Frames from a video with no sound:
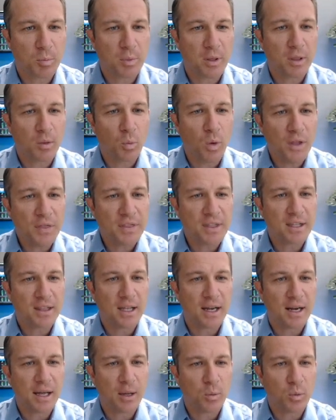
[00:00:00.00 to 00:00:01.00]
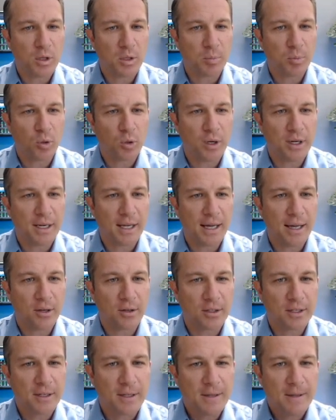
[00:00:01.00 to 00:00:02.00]
But the one thing that I will point
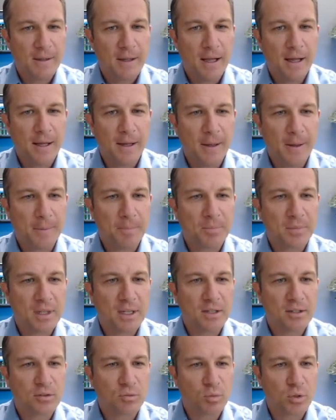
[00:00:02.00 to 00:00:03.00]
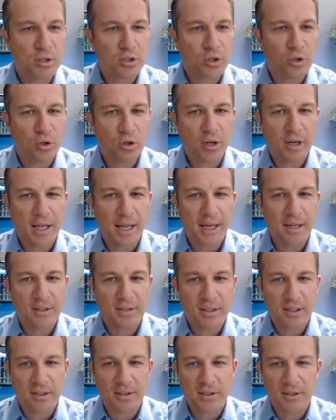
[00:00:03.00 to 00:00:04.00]
out is return on
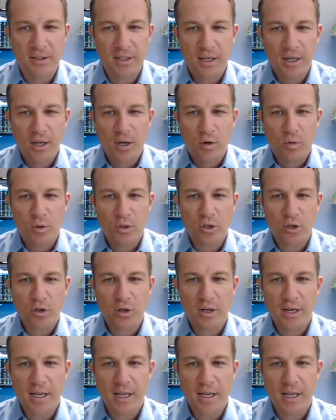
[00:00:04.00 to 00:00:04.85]
assets. Return on